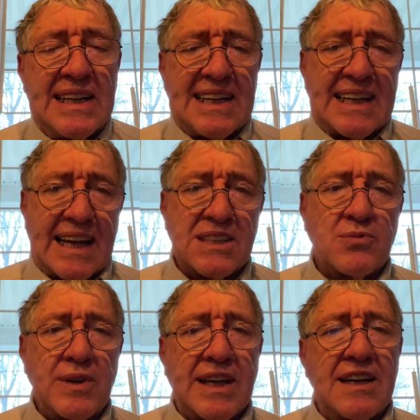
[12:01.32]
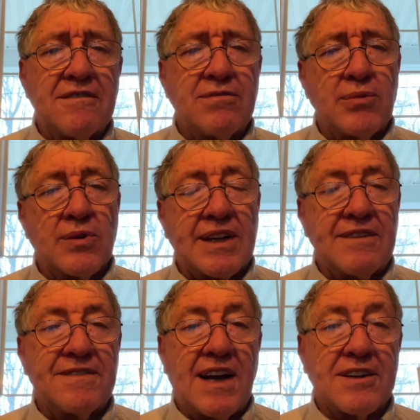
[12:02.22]
And as we give, we'll
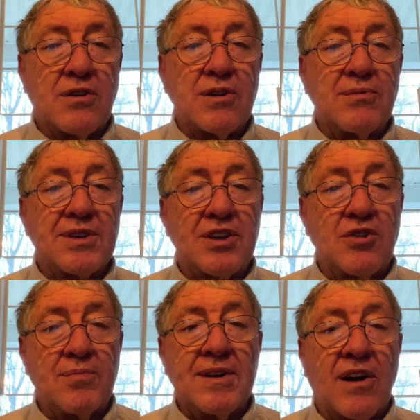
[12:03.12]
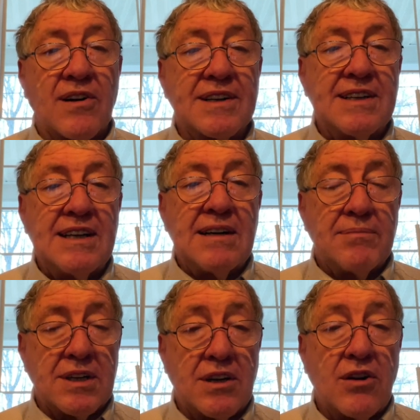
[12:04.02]
give not only with an open heart,
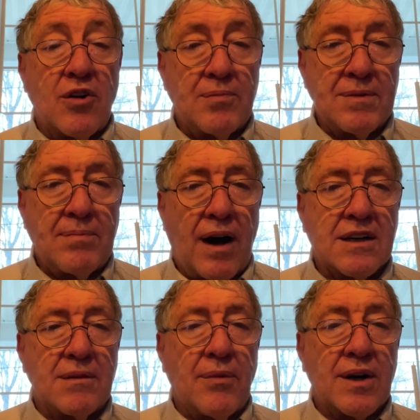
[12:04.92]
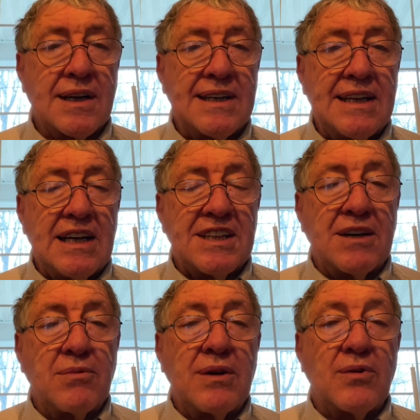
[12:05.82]
but an open pocketbook,
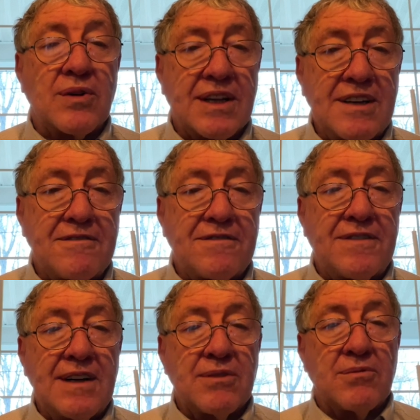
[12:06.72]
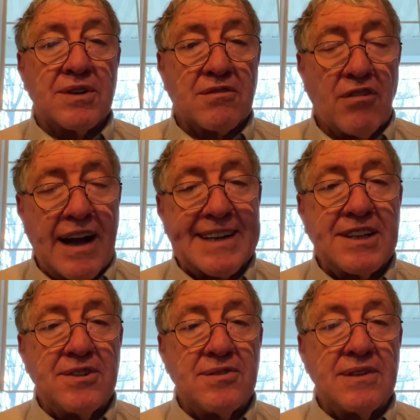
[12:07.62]
that we will give with
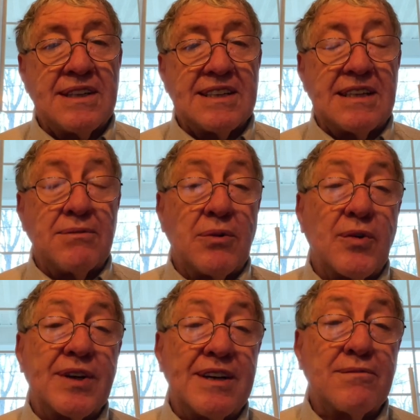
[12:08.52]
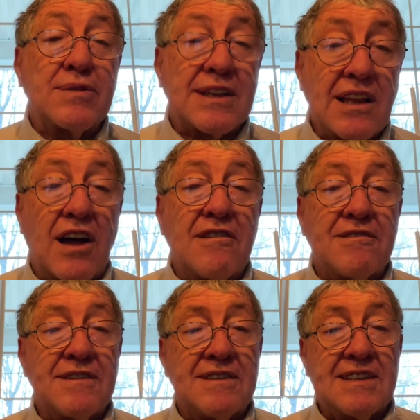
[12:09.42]
gratitude, that we will give with love,
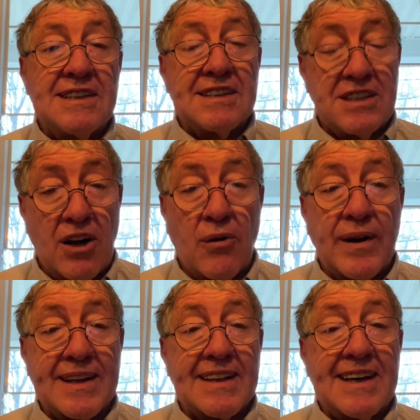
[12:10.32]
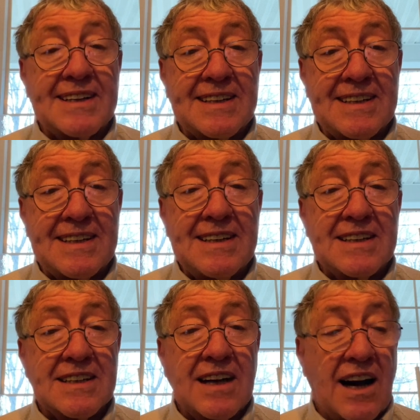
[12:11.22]
knowing that uh,
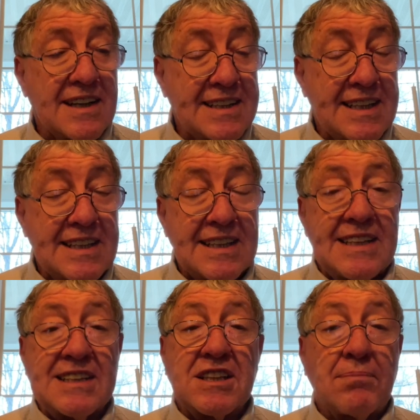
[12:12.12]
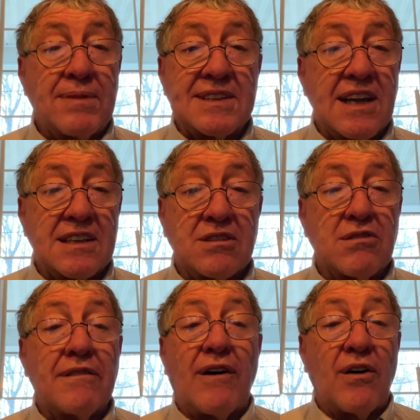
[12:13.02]
God is the
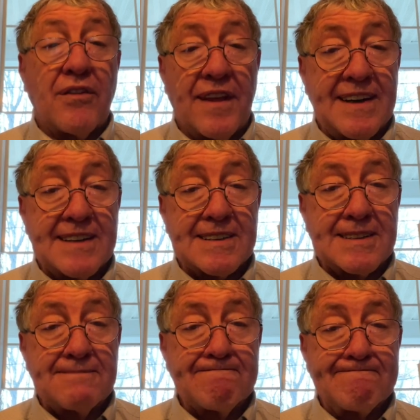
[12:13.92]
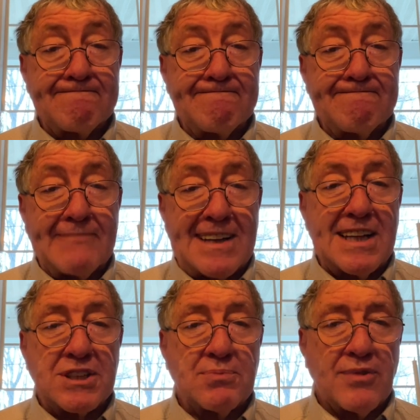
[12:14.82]
possessor of all things.
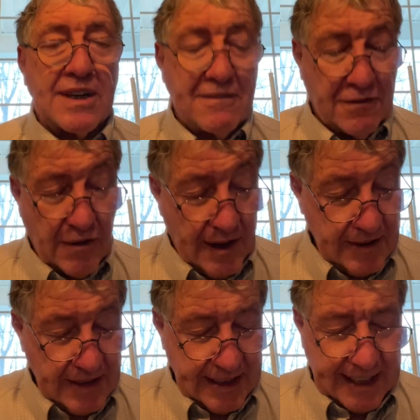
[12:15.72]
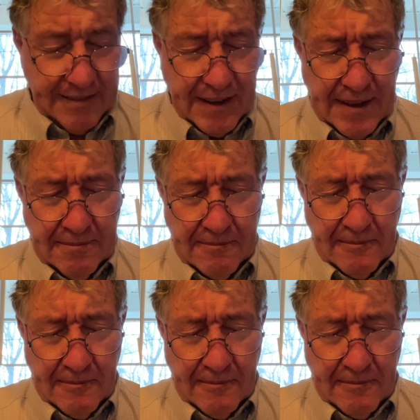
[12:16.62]
Let's pray for our giving.